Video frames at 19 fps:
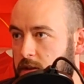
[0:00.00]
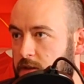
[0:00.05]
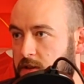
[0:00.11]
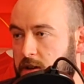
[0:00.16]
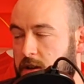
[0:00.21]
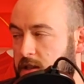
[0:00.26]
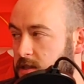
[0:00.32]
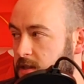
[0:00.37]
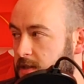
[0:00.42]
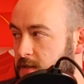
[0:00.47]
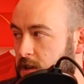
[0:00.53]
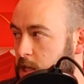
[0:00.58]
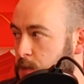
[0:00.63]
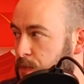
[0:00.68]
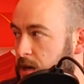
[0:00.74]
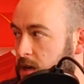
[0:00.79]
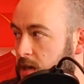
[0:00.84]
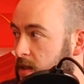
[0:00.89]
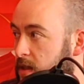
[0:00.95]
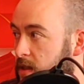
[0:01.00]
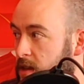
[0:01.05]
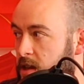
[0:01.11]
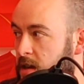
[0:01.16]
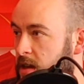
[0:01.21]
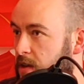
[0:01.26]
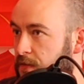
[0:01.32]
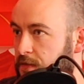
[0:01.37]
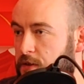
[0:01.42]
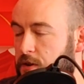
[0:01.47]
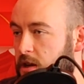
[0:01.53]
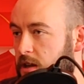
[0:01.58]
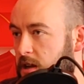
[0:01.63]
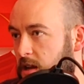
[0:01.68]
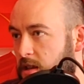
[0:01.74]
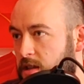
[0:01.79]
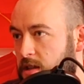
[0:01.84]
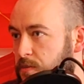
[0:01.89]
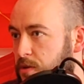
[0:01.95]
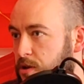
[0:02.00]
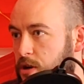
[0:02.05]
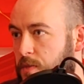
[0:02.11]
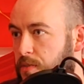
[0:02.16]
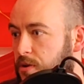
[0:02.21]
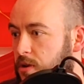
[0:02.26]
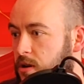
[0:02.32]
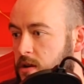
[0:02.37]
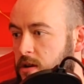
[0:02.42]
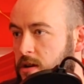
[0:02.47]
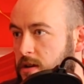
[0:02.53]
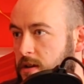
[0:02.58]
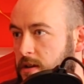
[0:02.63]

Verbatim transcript: If he gets if he gets Player of the Year, fucking hell, there'll be uproar.